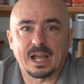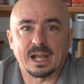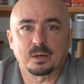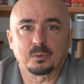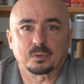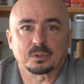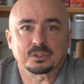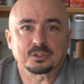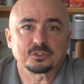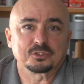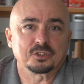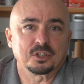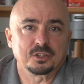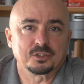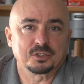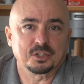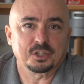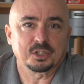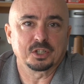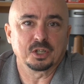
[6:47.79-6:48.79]
hours
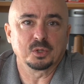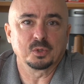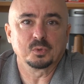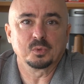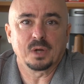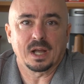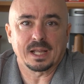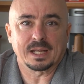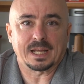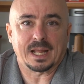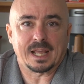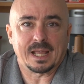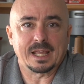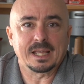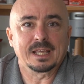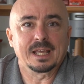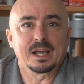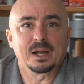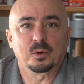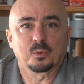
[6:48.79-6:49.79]
to go and
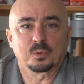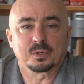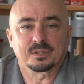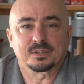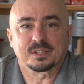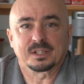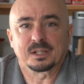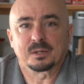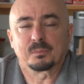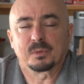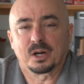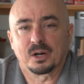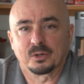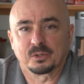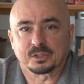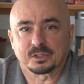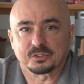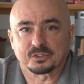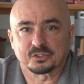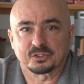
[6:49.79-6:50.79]
hang out with them
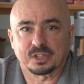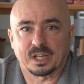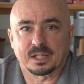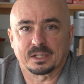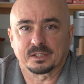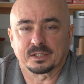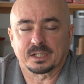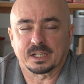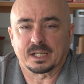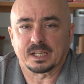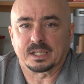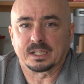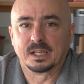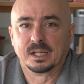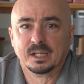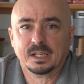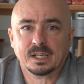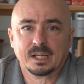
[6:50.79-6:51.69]
on a Saturday.